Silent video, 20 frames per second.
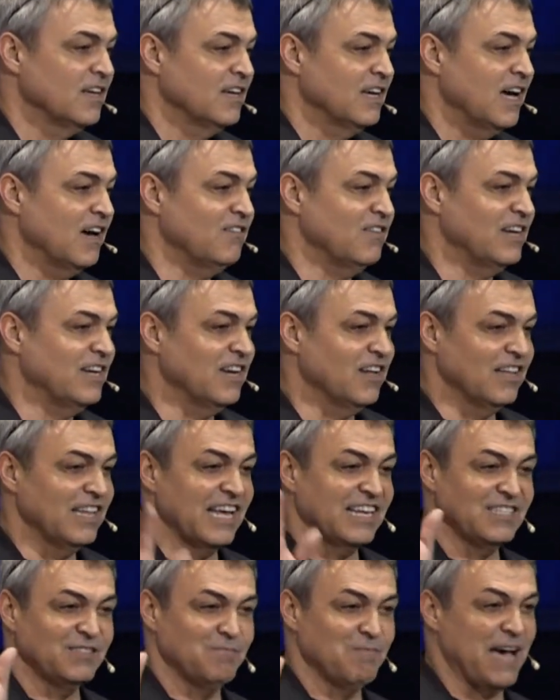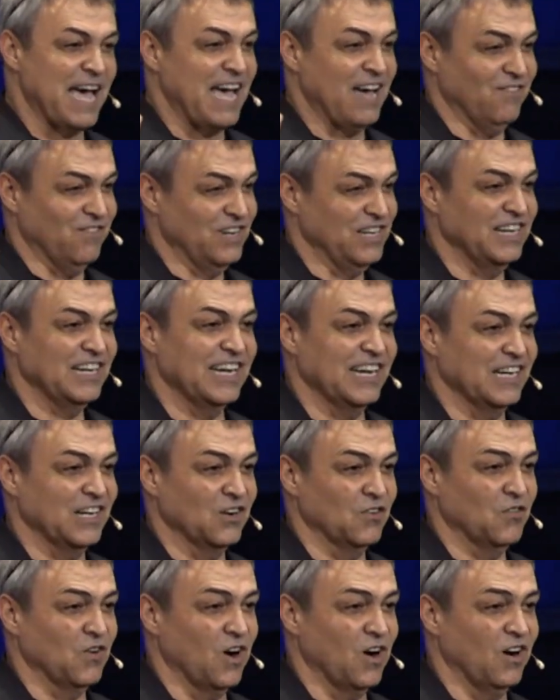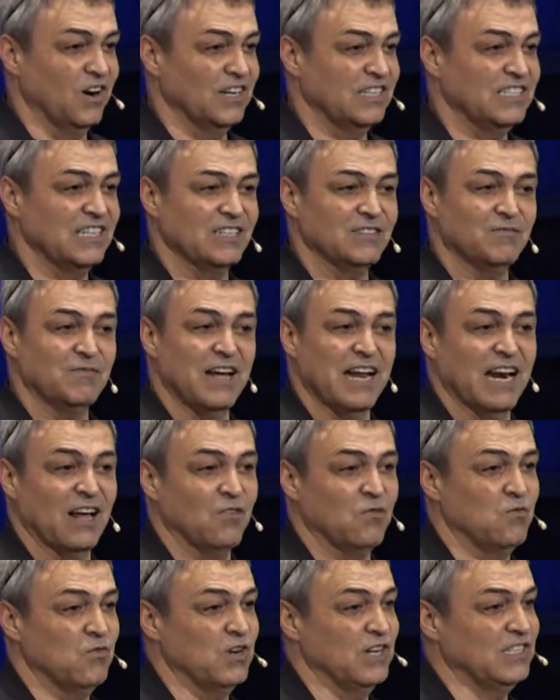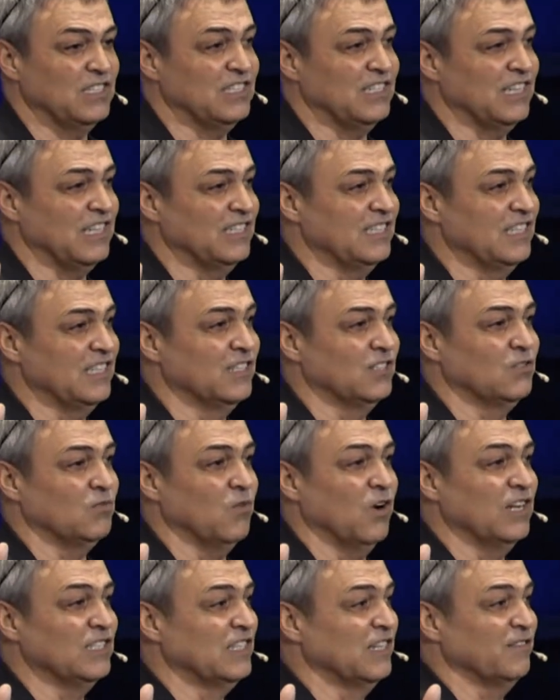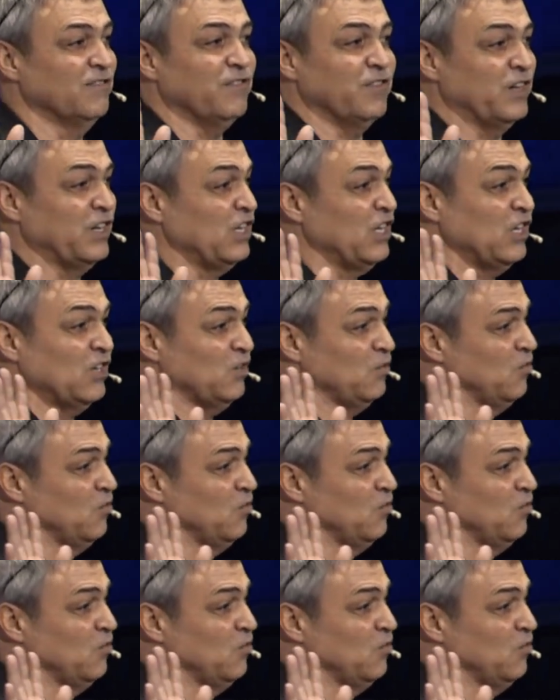I mean, that's bad when you get in a word says, Man, I wish that this wasn't for you.